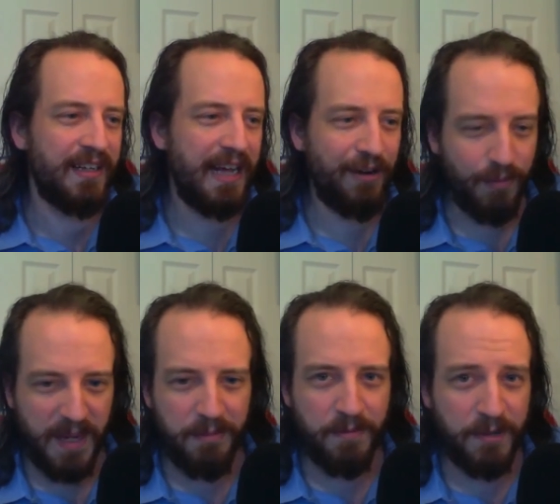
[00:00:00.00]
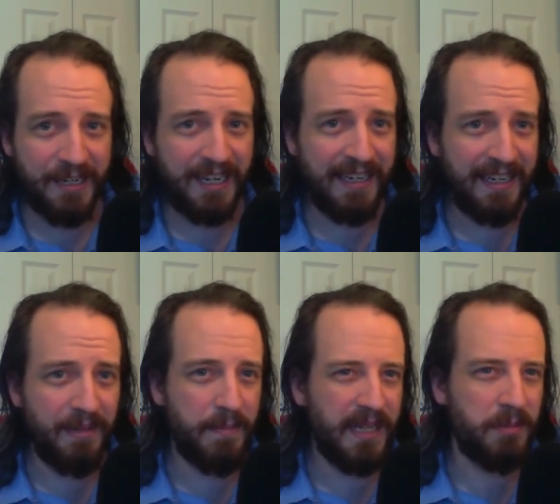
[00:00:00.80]
I remember predicting a
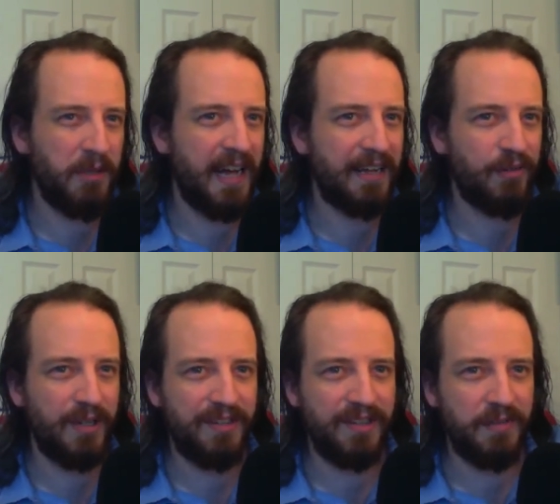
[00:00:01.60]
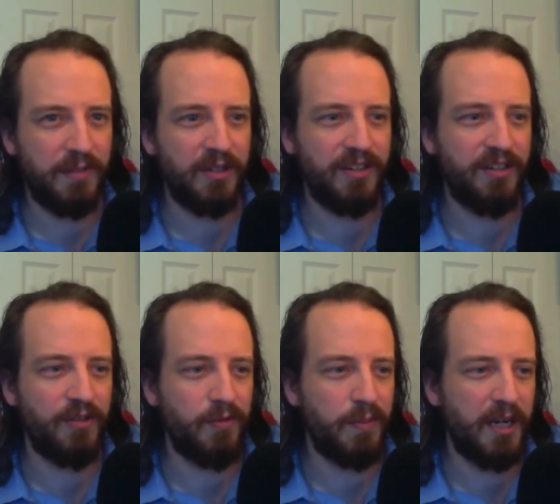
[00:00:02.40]
big plot twist in book
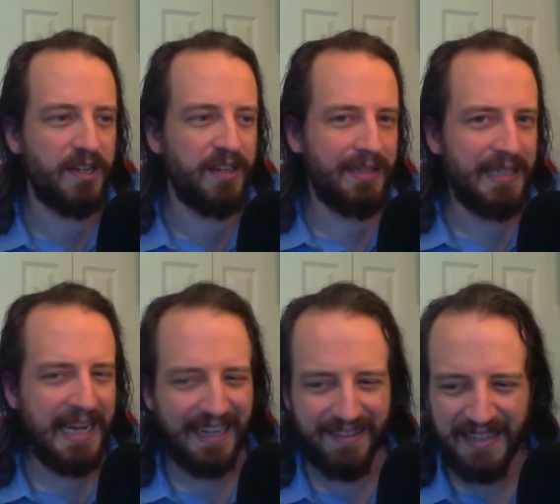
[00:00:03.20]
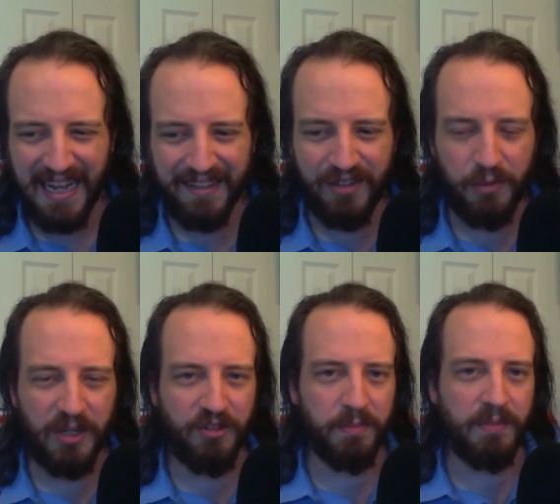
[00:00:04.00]
two, but yeah, it's not so
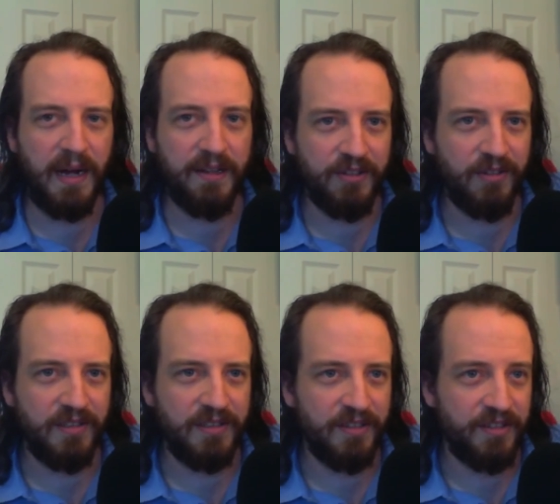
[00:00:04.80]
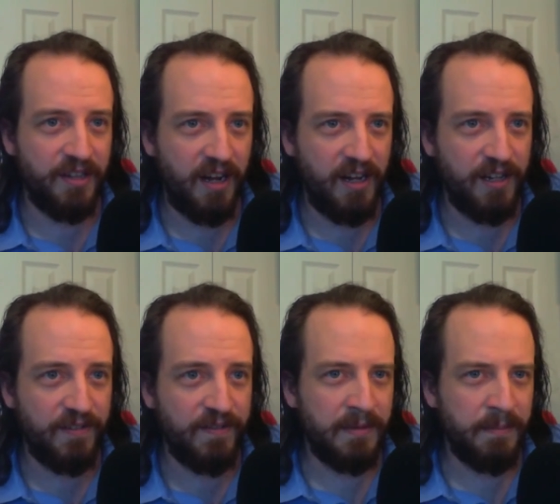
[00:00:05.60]
much a puzzle to solve,